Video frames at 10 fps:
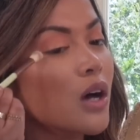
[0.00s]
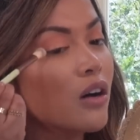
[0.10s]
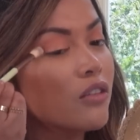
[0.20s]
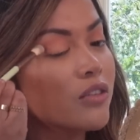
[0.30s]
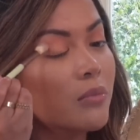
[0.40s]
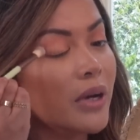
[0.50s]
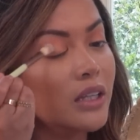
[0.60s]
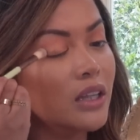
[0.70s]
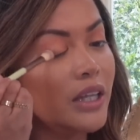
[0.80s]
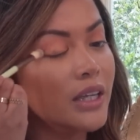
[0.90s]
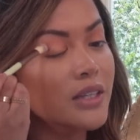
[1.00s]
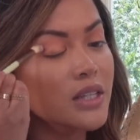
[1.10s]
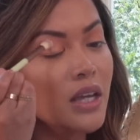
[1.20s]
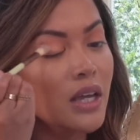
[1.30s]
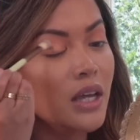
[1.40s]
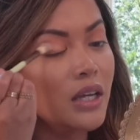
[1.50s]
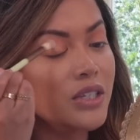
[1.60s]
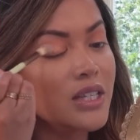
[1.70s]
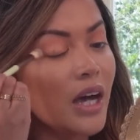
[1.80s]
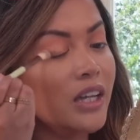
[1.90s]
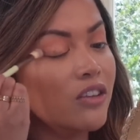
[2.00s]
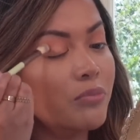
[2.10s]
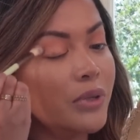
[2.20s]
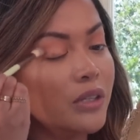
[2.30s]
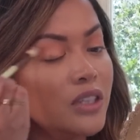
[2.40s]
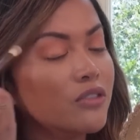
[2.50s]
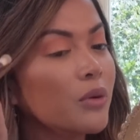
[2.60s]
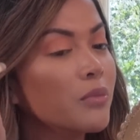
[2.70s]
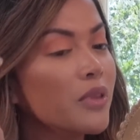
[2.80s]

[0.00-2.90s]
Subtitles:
of my lids and just kind of building from